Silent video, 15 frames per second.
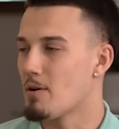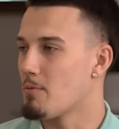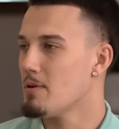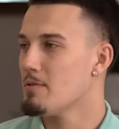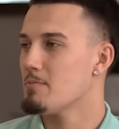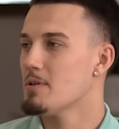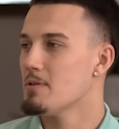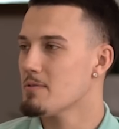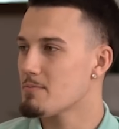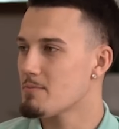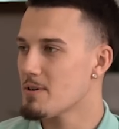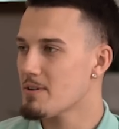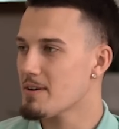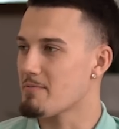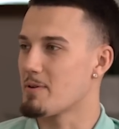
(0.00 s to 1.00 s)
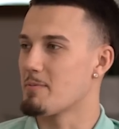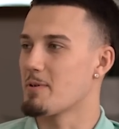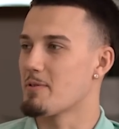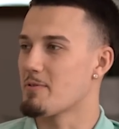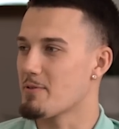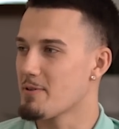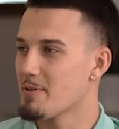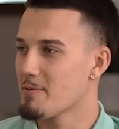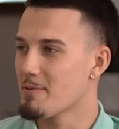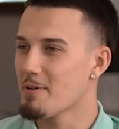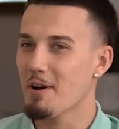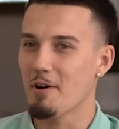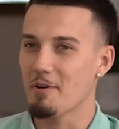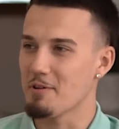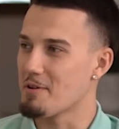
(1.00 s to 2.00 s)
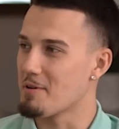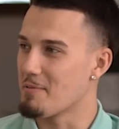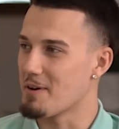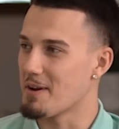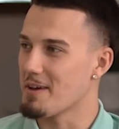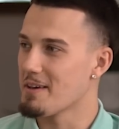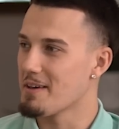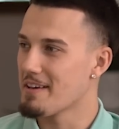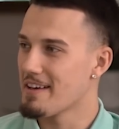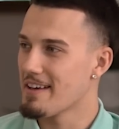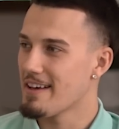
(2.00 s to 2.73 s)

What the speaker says: you know, we'll give you the money for it. We'll loan you the money.